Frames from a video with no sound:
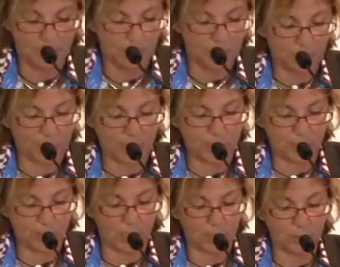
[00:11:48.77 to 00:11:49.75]
to
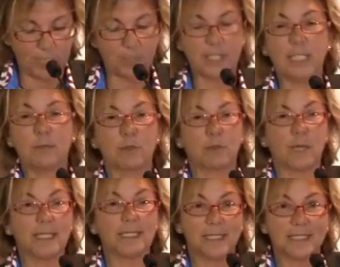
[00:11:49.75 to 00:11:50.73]
Center R-E till he was
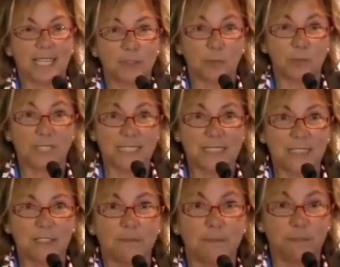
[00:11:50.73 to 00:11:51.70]
reminded that that was
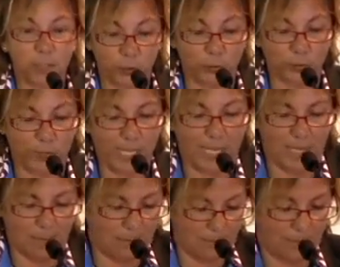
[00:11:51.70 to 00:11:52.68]
its official
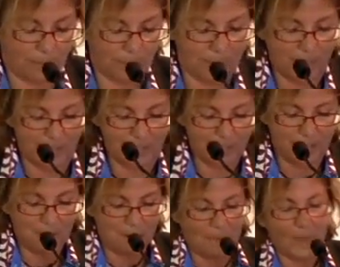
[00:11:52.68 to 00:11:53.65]
name.
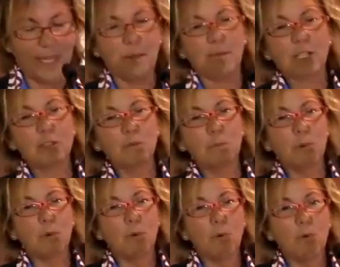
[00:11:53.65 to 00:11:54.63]
Imagine
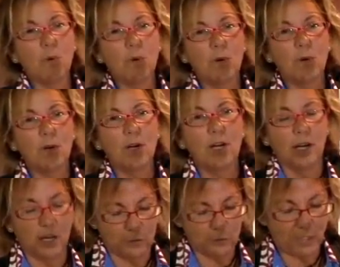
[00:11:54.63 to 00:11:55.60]
poor
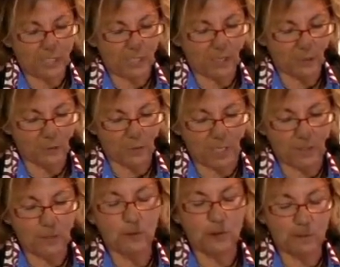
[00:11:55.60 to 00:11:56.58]
Andre Cartwright,
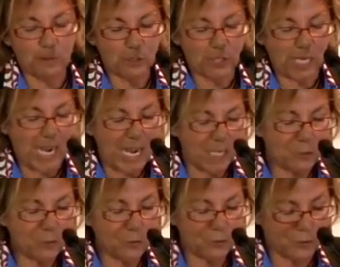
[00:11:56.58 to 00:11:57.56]
who commissioned
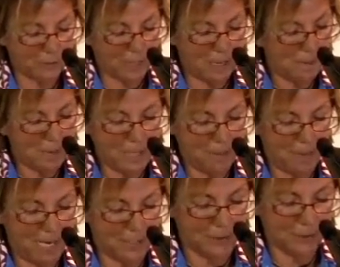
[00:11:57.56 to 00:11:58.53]
hundreds of company
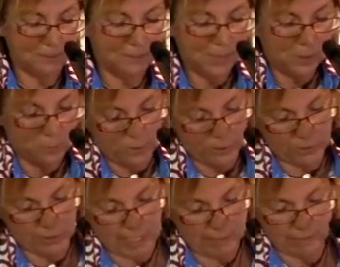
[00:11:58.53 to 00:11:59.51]
pens. We
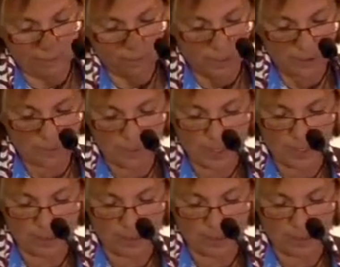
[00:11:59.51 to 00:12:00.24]
still have them, by the way.